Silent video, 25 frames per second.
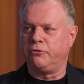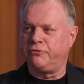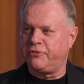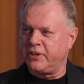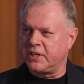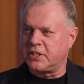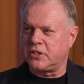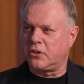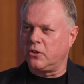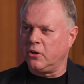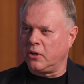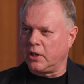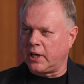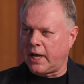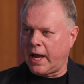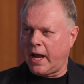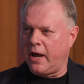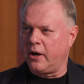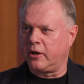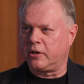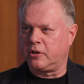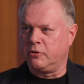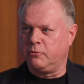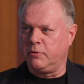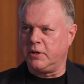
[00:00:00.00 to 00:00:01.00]
physical
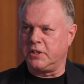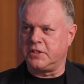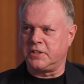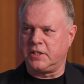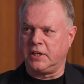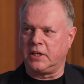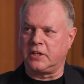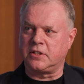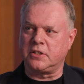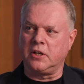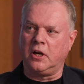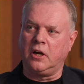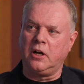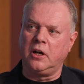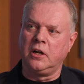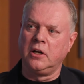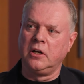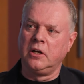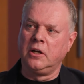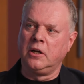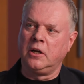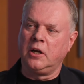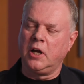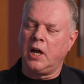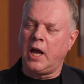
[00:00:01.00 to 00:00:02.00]
characteristics are
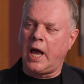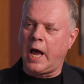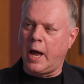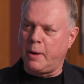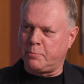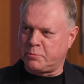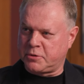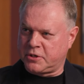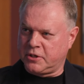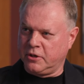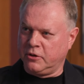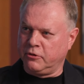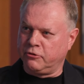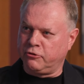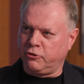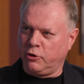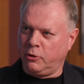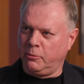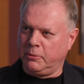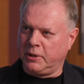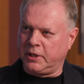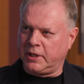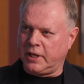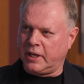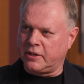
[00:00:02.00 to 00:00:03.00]
absent
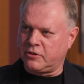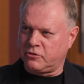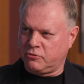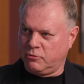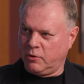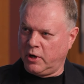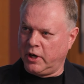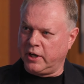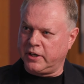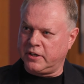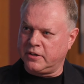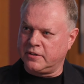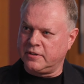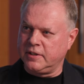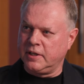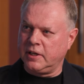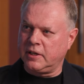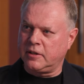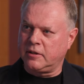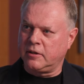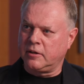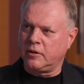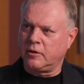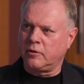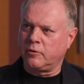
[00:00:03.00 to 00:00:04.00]
from it. That's right, isn't it?